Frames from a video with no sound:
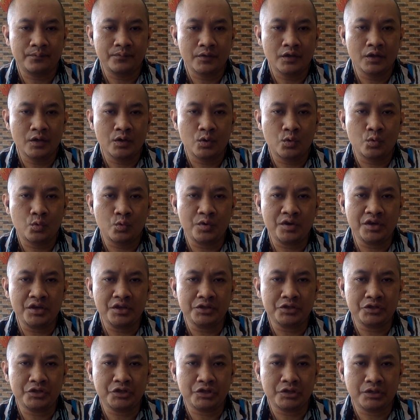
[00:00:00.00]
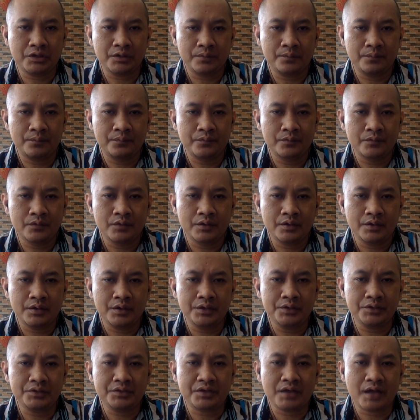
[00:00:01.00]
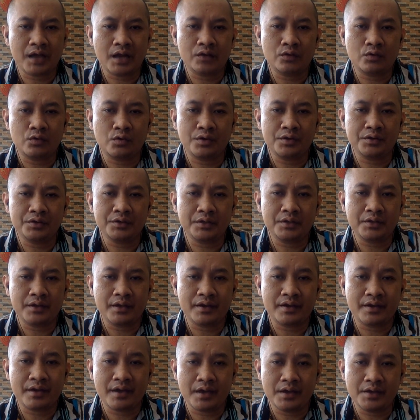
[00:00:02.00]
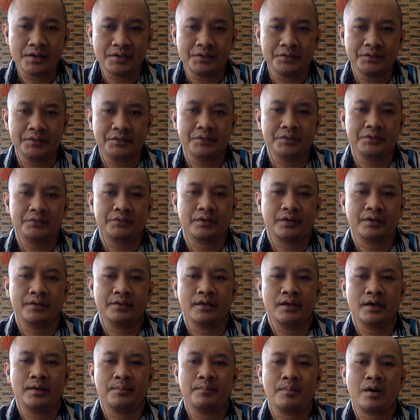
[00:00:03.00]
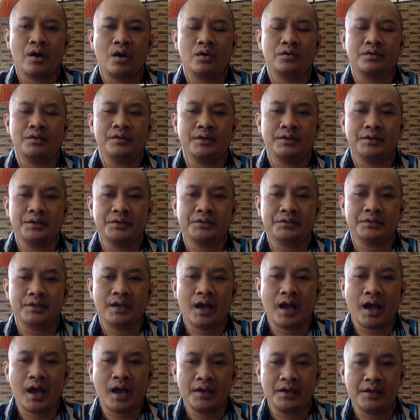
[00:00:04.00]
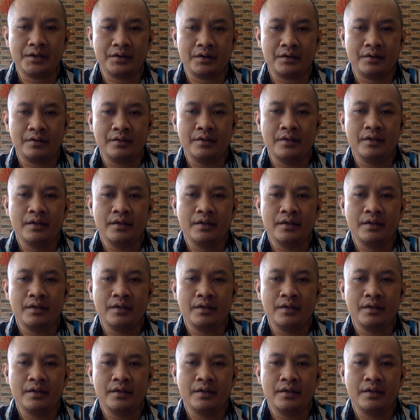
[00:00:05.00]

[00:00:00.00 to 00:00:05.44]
which is calculated against the amount is higher